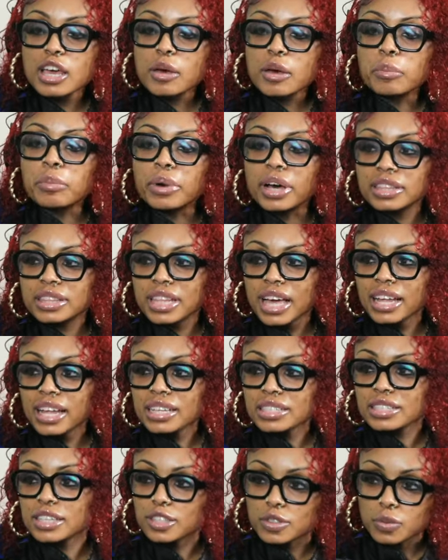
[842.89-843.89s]
But that
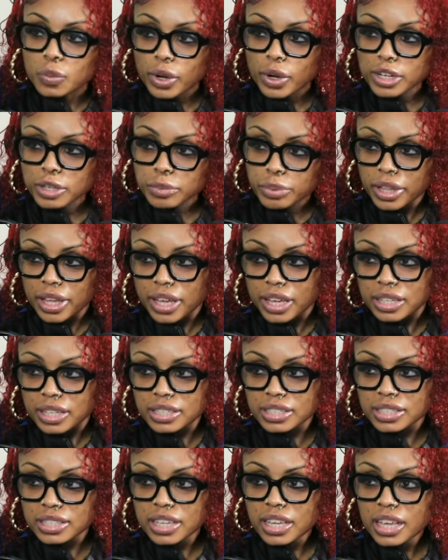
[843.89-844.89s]
is his
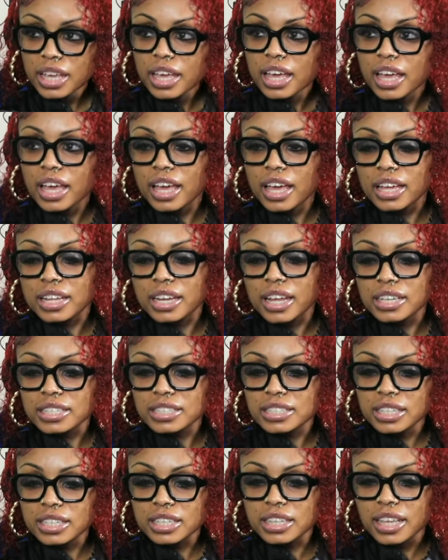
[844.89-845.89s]
workplace. And I
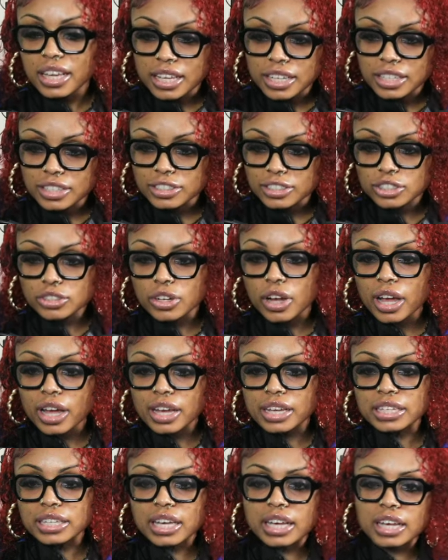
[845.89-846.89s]
see that he is
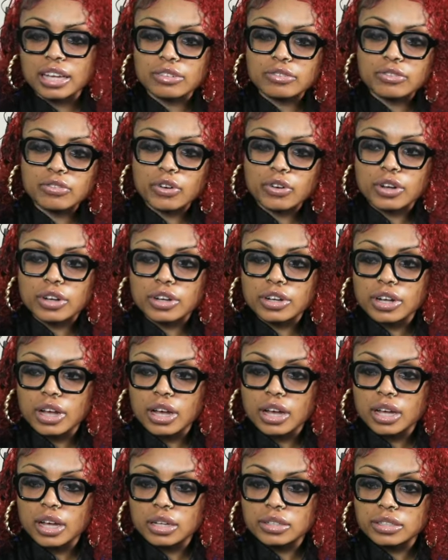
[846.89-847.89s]
trying. And for
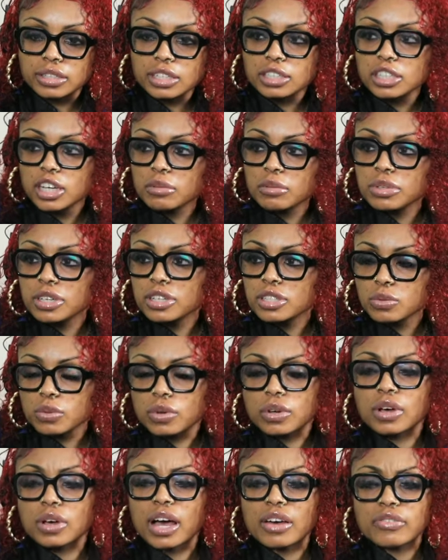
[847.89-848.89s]
DW as
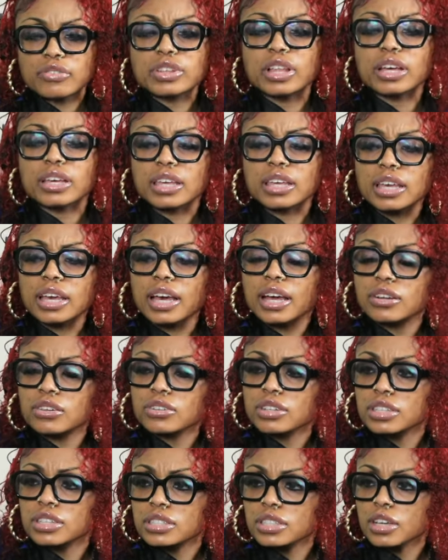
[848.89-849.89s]
well, I feel like he handled
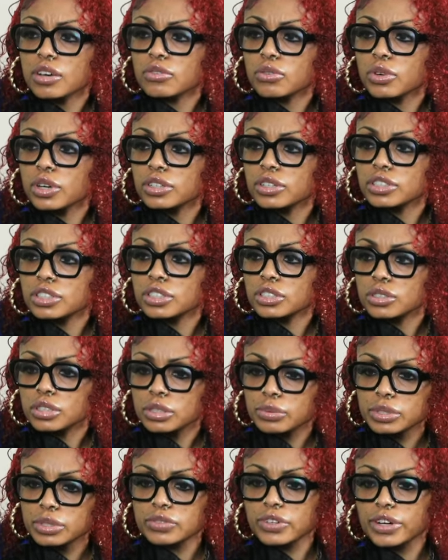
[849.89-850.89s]
himself well too. He
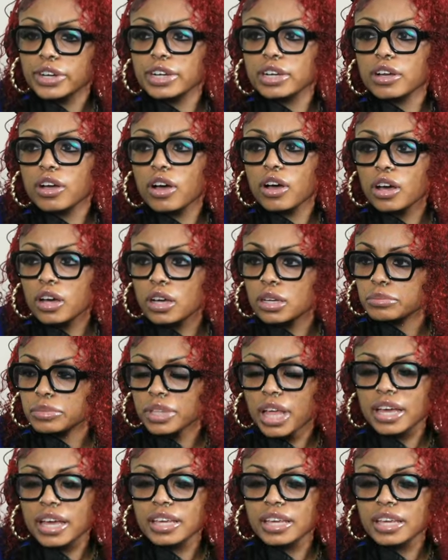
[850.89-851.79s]
was very calm.